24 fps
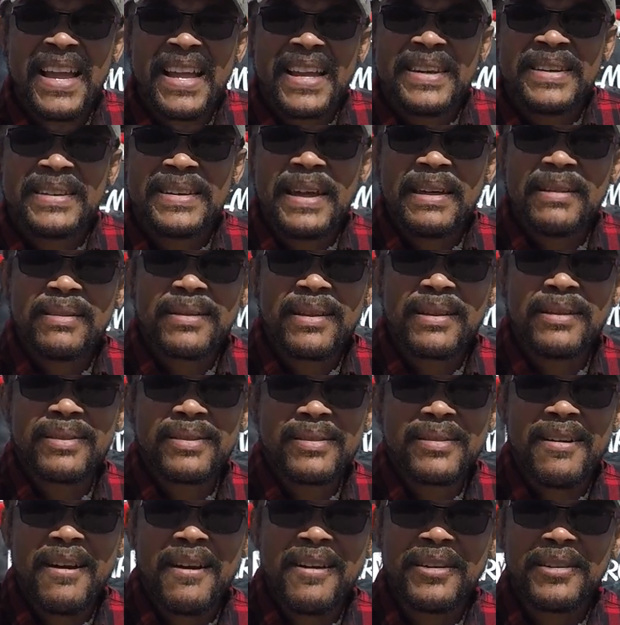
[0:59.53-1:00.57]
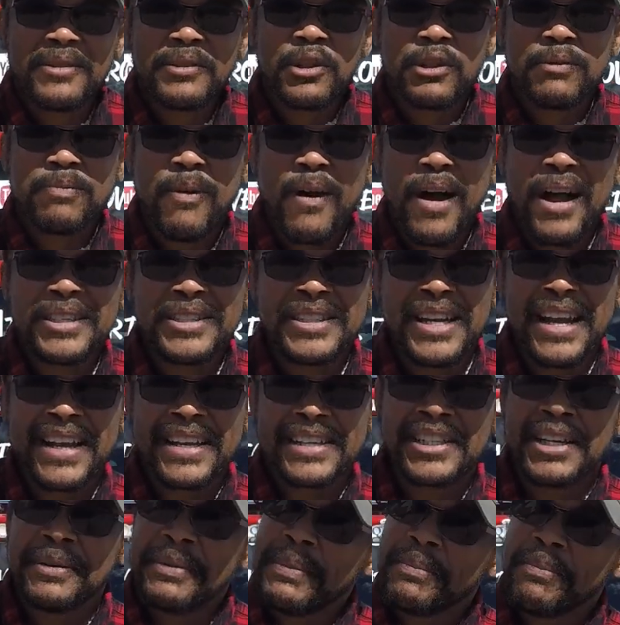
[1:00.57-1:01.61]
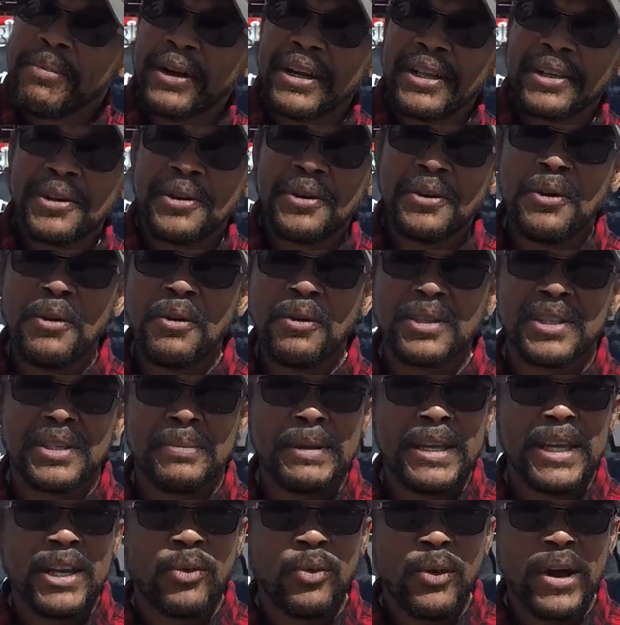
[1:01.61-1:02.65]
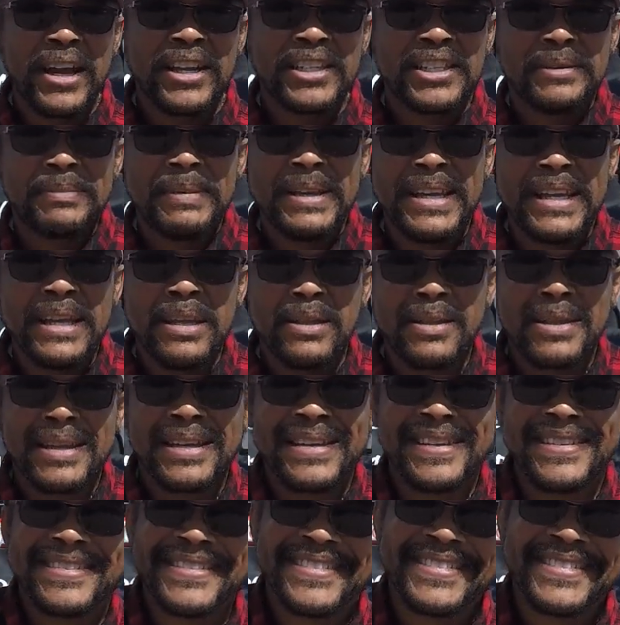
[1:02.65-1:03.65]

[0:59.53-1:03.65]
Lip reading: let's get started on this project. Should be pretty cool, should be quick, should be easy.